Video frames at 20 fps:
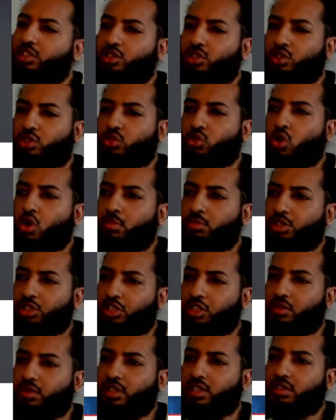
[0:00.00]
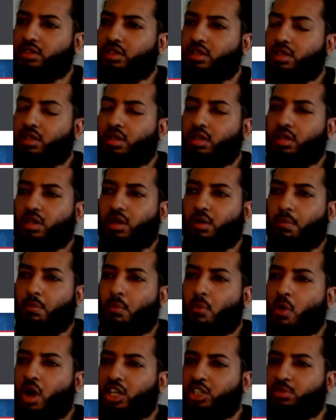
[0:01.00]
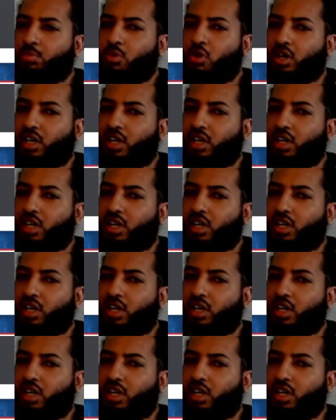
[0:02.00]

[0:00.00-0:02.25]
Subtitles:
Storm series, much more